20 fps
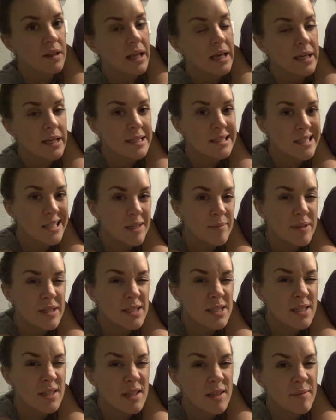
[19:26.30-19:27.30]
lady's gonna be
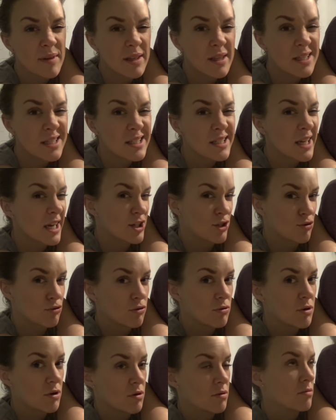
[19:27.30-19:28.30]
sending me the
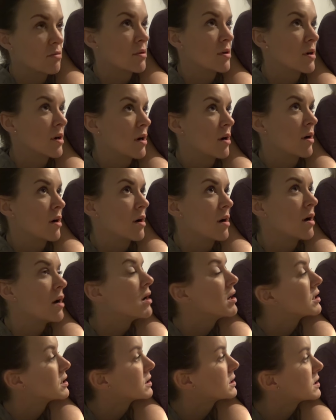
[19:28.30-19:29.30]
schedule.
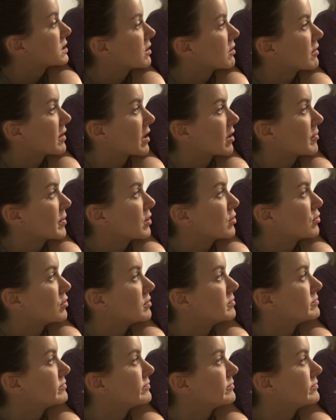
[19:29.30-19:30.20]
So that'll be cool.